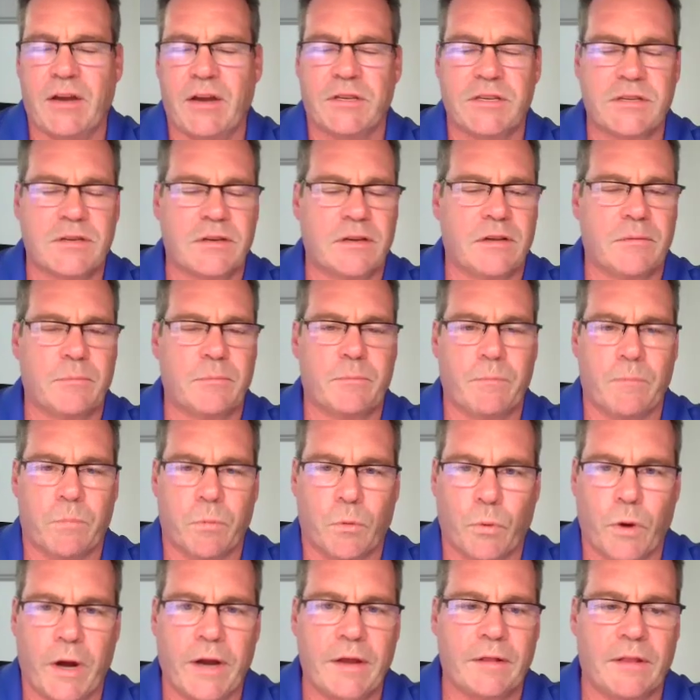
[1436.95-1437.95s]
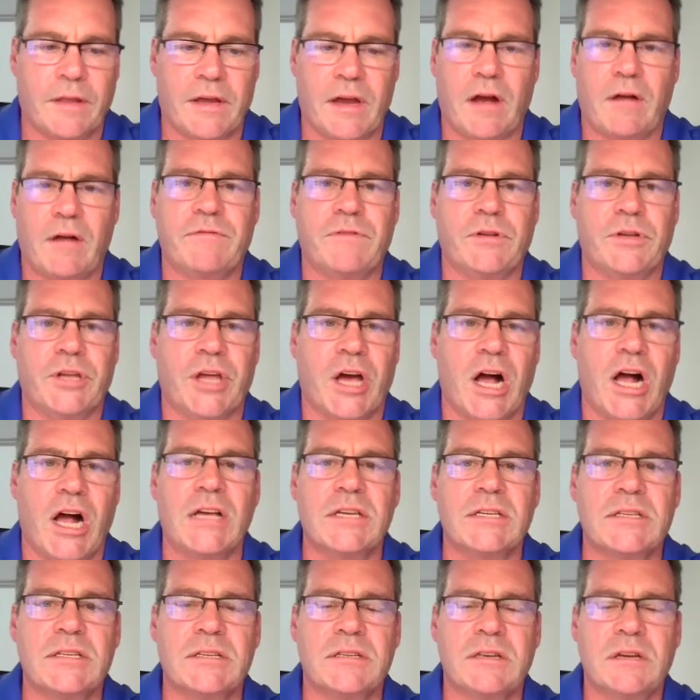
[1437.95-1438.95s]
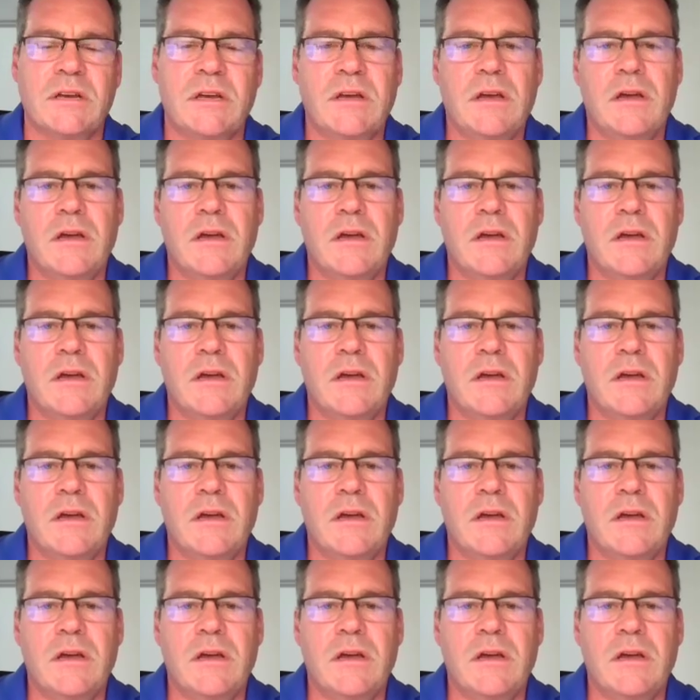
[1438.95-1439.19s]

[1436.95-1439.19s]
It's greatly helpful to us